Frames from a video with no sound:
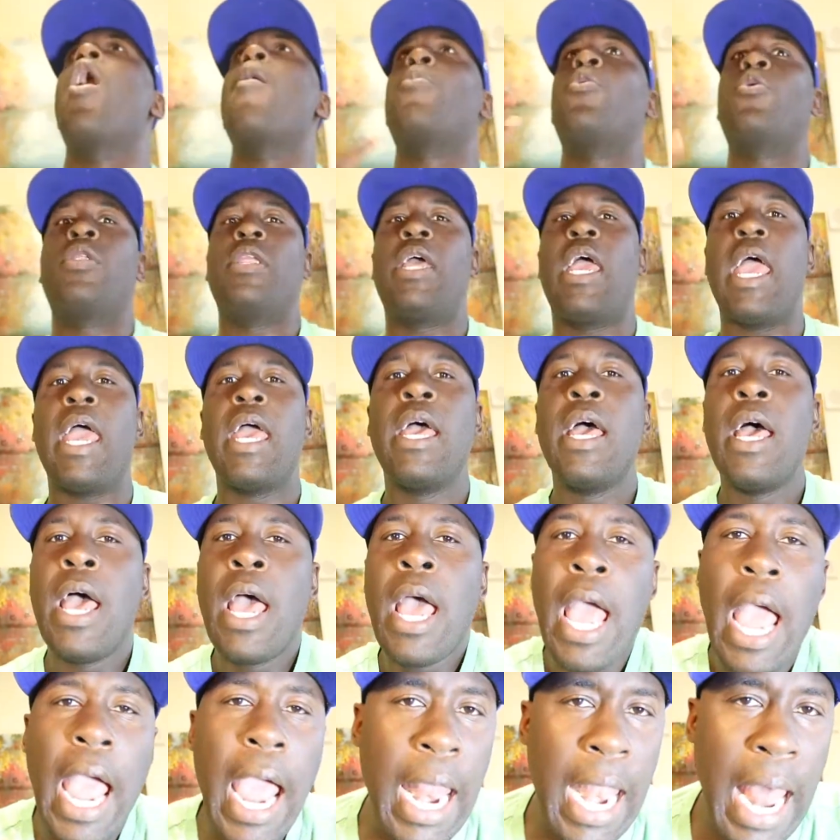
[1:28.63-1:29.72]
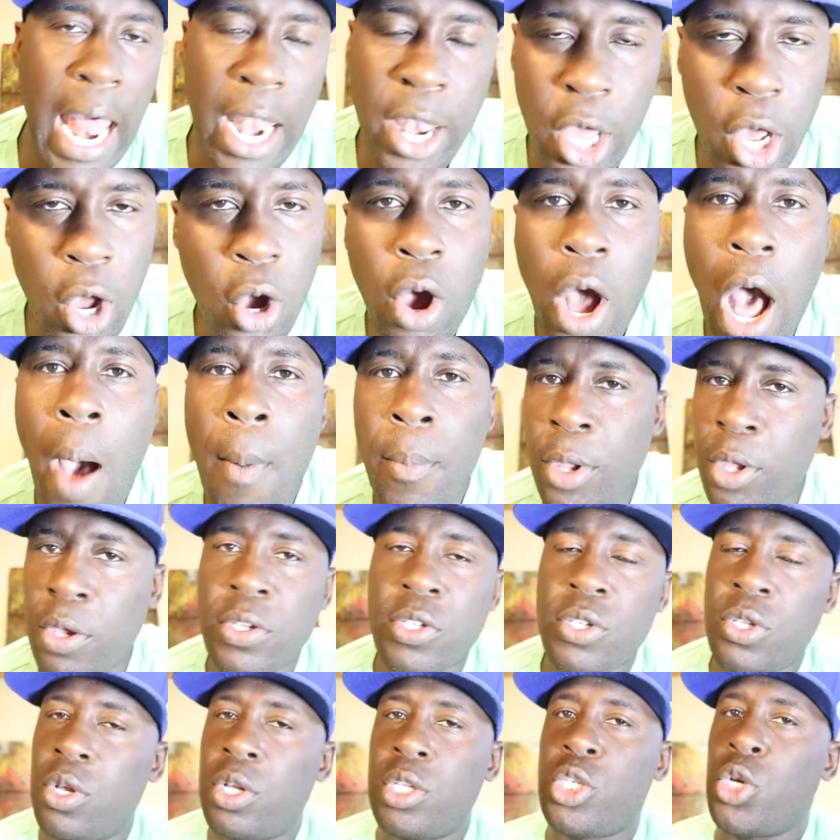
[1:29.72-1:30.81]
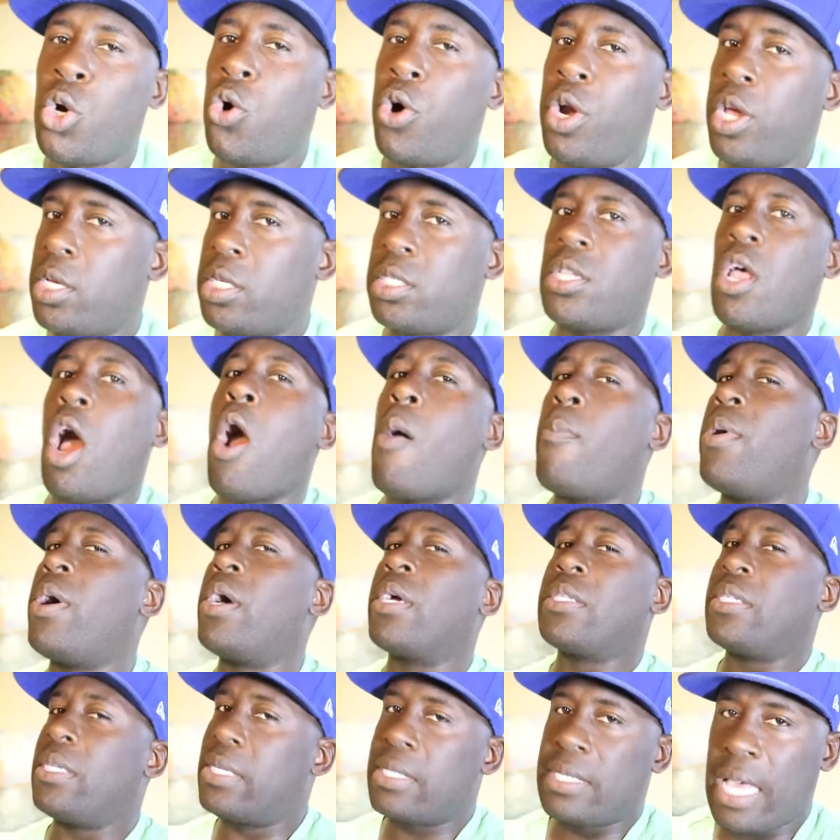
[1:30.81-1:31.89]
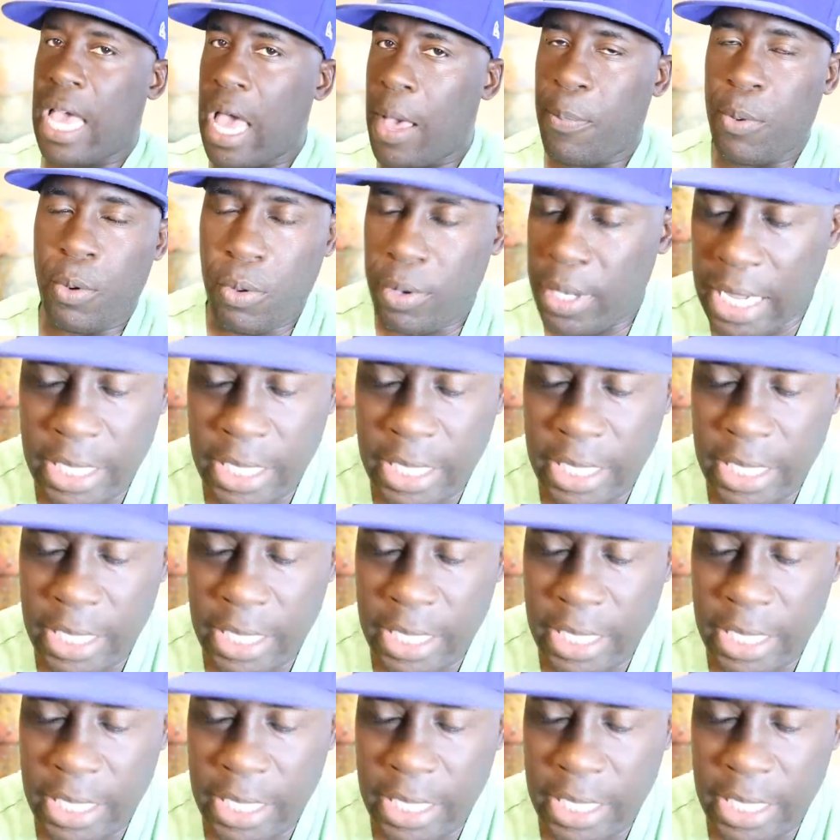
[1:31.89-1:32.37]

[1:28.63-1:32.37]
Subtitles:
on that. And I know I'm going to use a notorious Starbucks example.